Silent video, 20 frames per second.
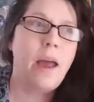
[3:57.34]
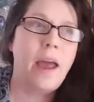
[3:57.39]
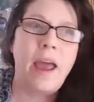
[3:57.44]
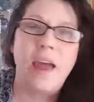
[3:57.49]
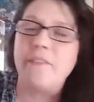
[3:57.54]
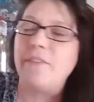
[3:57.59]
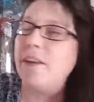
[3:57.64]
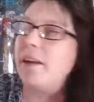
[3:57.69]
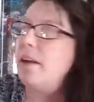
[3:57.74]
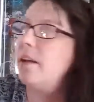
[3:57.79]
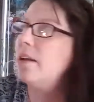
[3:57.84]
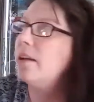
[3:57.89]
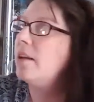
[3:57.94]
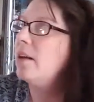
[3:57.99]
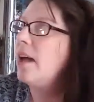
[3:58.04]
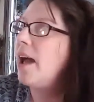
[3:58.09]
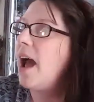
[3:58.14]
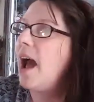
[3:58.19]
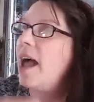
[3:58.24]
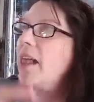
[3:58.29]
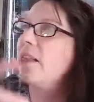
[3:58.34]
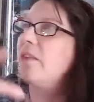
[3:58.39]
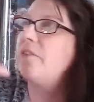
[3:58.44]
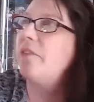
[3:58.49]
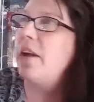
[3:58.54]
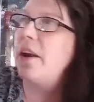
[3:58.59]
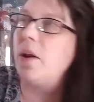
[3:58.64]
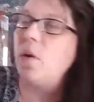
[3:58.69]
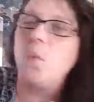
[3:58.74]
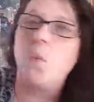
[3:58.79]
having
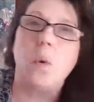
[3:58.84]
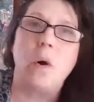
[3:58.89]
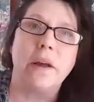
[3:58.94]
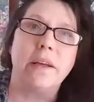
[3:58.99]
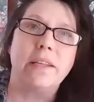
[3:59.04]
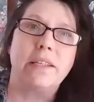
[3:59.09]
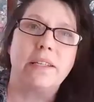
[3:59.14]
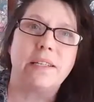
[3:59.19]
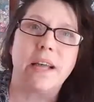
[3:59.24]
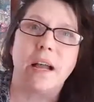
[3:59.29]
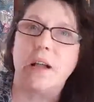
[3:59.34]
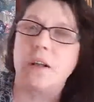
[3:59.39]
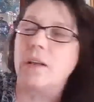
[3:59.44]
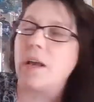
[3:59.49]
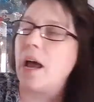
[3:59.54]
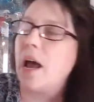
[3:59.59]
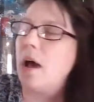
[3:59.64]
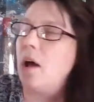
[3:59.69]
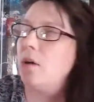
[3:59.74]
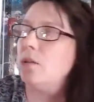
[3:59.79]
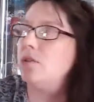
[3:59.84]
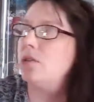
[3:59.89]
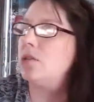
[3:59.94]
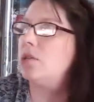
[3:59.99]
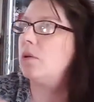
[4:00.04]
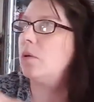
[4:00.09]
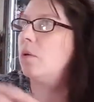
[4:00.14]
elevated white cell counts,